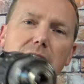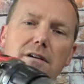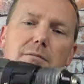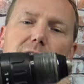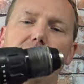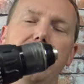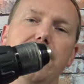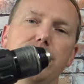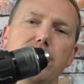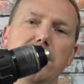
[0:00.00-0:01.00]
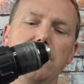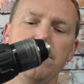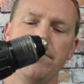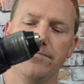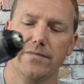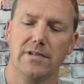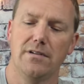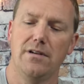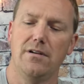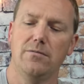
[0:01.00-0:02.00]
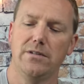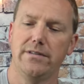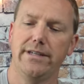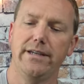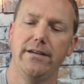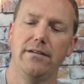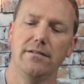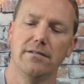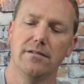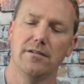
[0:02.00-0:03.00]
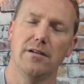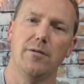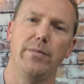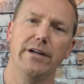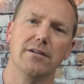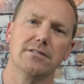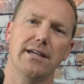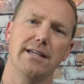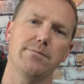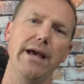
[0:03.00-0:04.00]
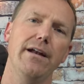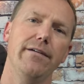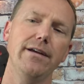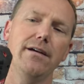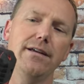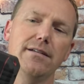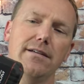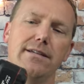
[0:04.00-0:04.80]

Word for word: Harbor Freight drill uh, with the uh, bigger size battery on it.